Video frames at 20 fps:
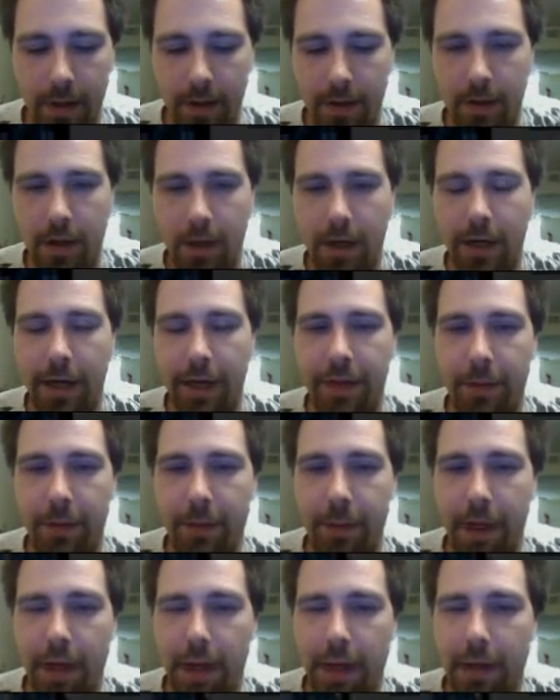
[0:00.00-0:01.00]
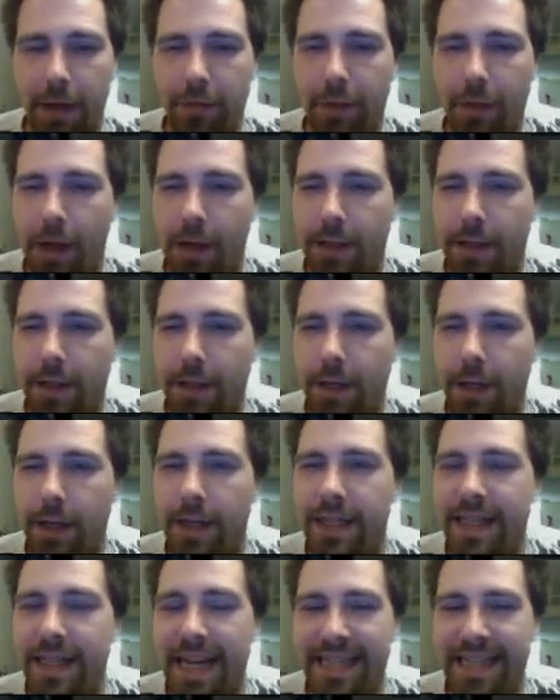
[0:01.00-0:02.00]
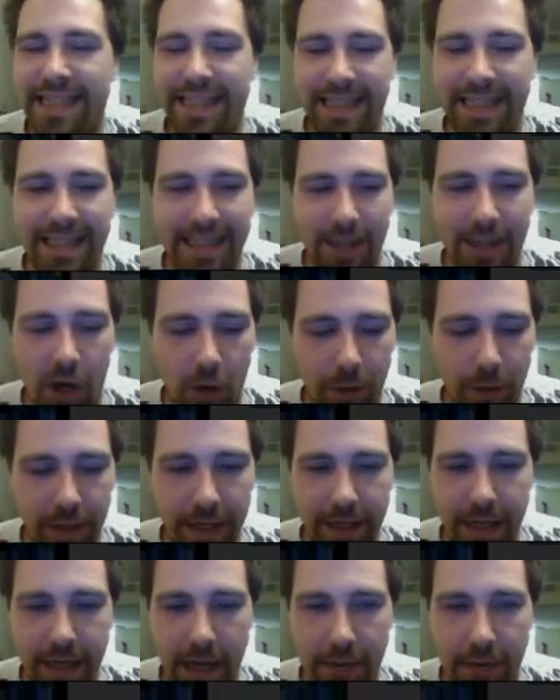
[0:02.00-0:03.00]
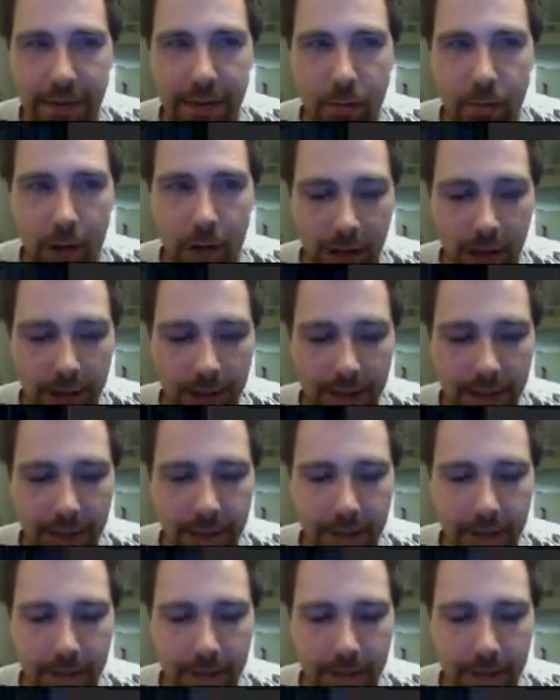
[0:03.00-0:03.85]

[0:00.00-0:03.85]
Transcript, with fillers: Alright, I think we got enough logs in there. Yes! All we need now is the rocks.